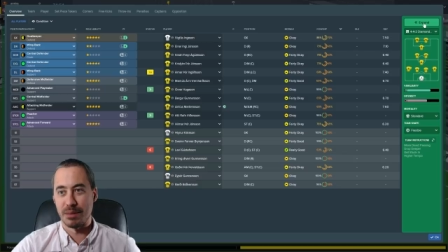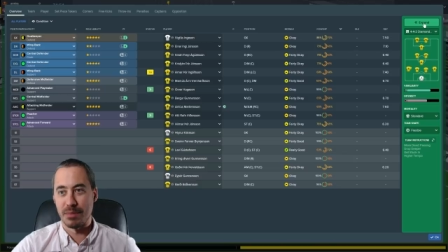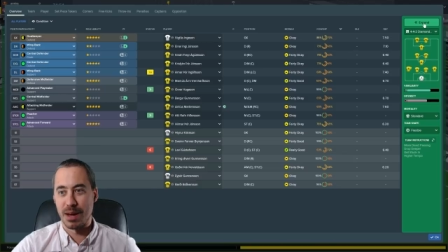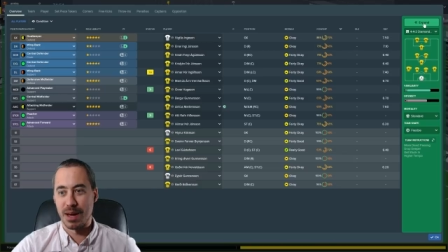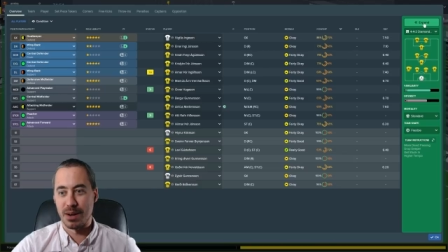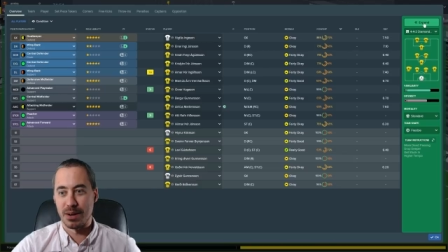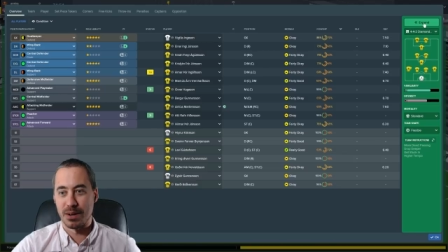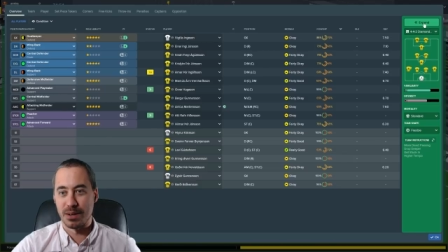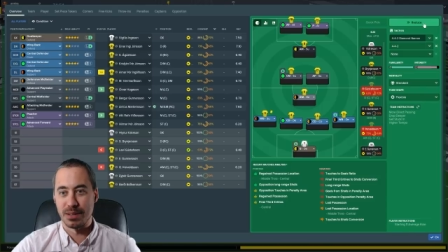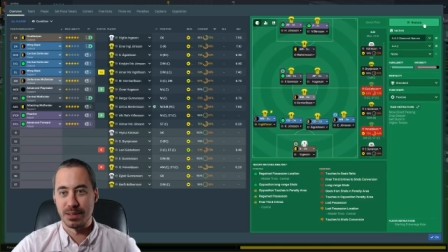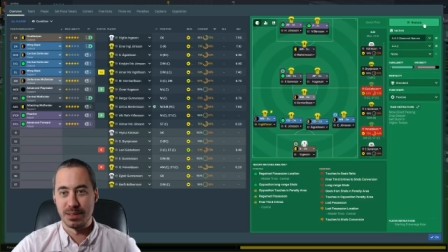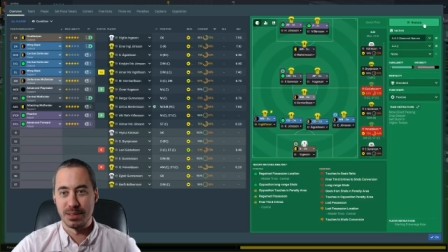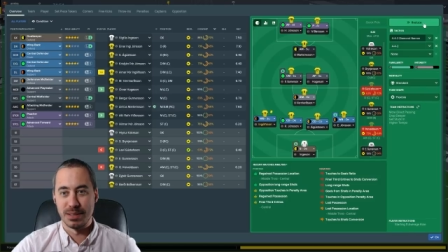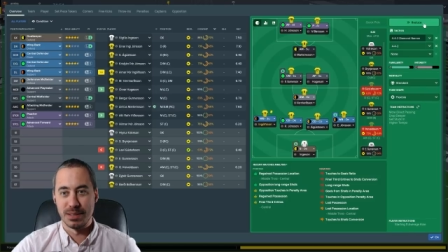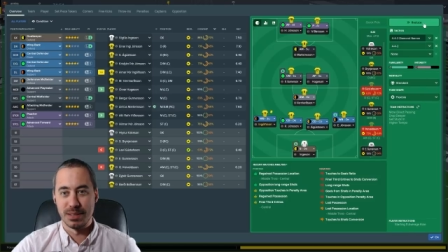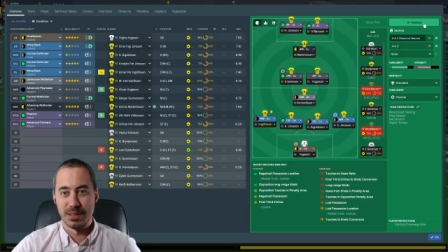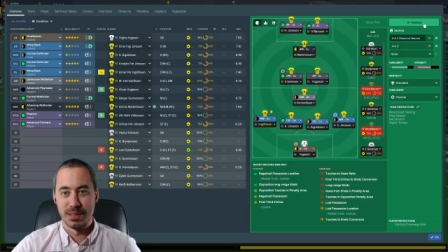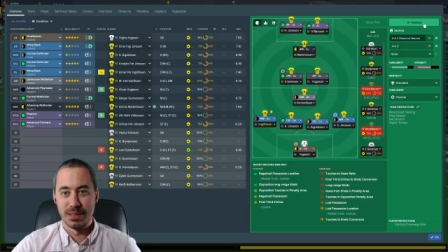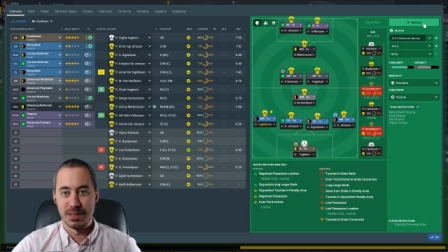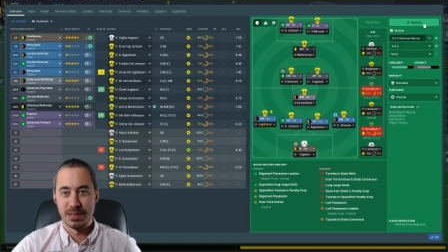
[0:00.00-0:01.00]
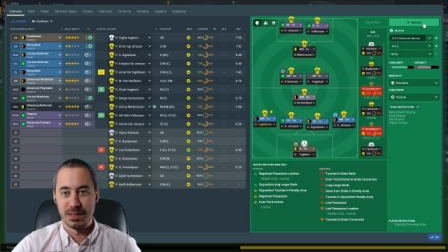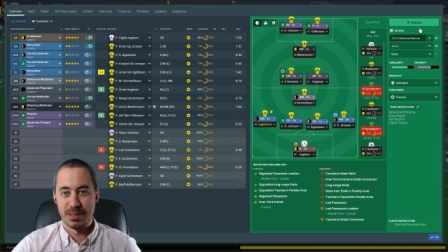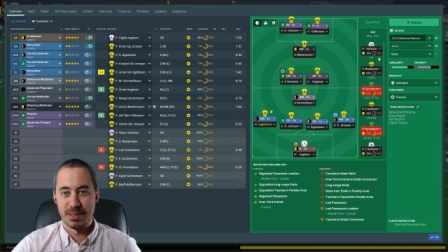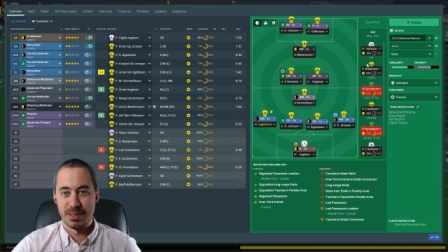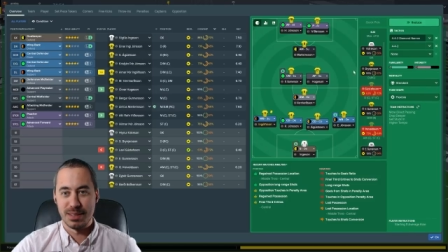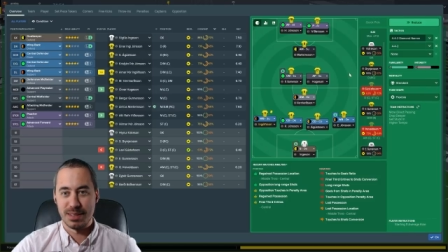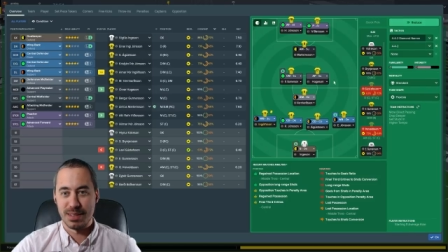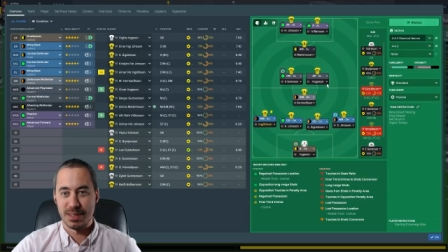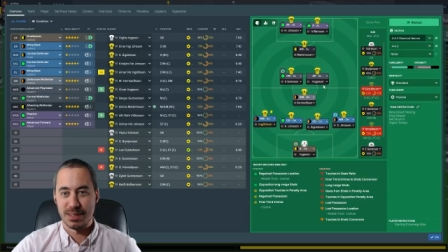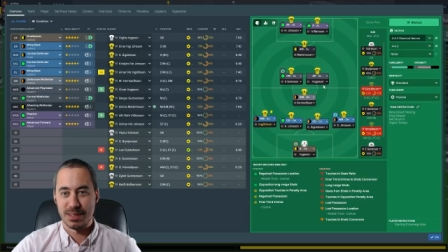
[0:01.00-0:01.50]
matter?
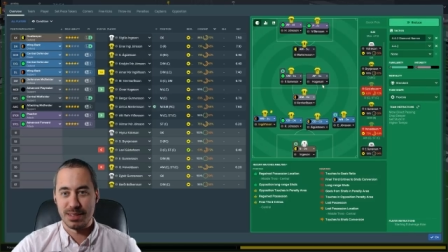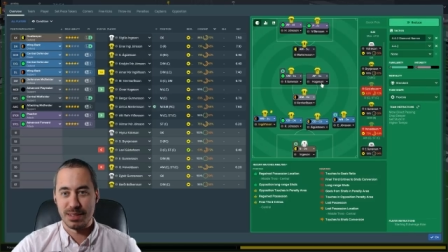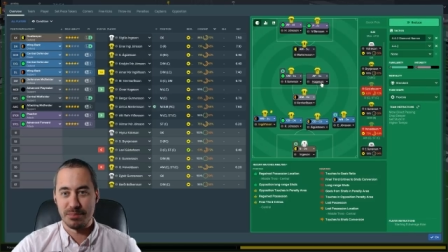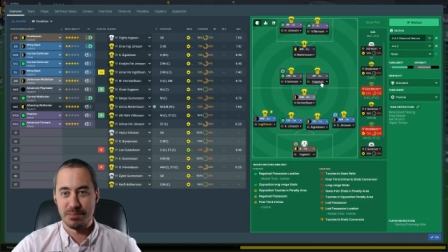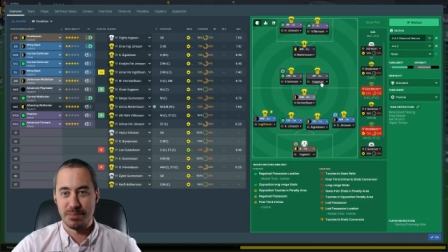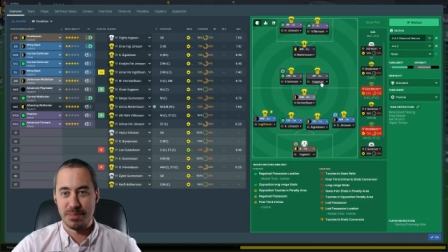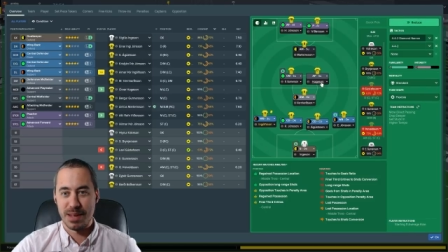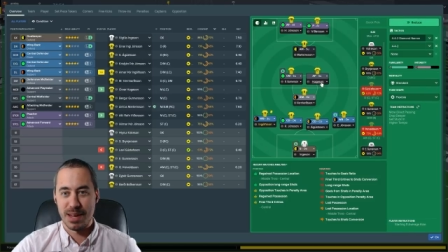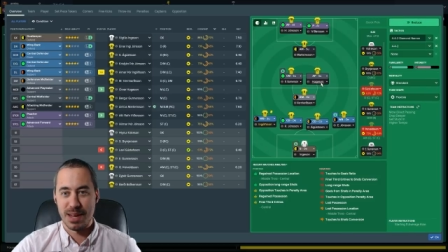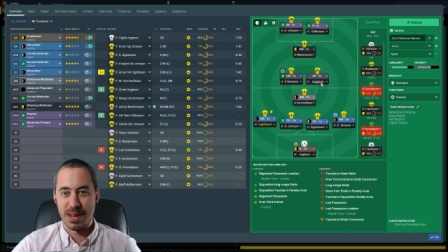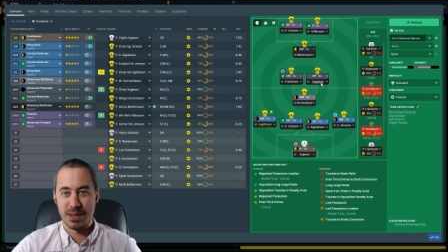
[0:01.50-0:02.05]
Does it matter?